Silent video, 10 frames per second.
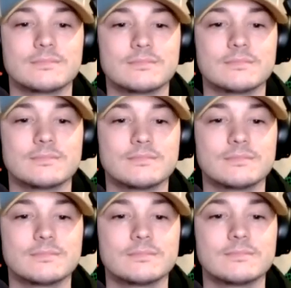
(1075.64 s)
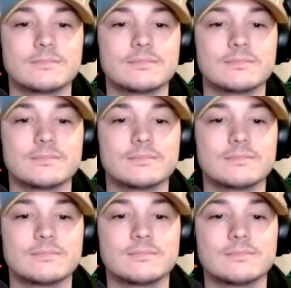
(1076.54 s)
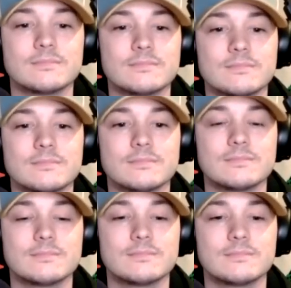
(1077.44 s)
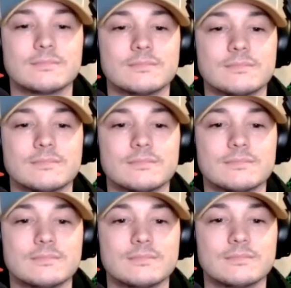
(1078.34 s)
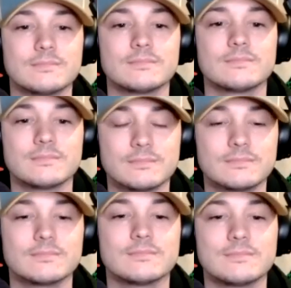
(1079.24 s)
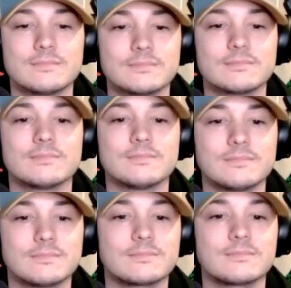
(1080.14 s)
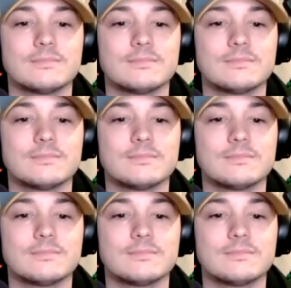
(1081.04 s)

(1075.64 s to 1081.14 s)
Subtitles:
This person isn't speaking.